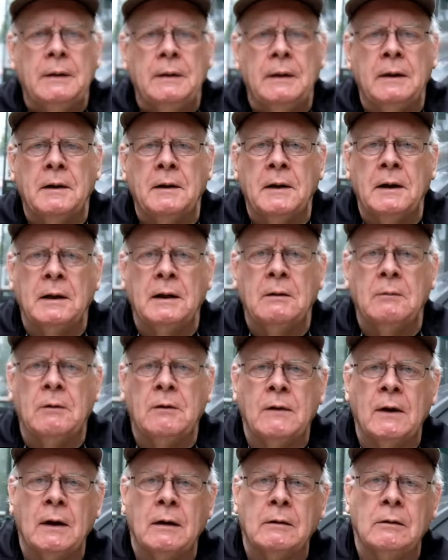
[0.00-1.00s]
You'd think it
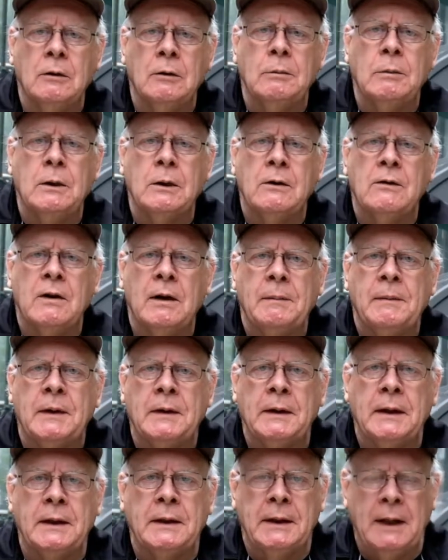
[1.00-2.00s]
was October or
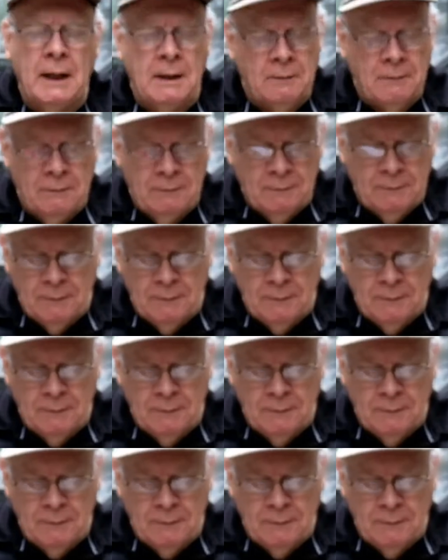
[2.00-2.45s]
something like that,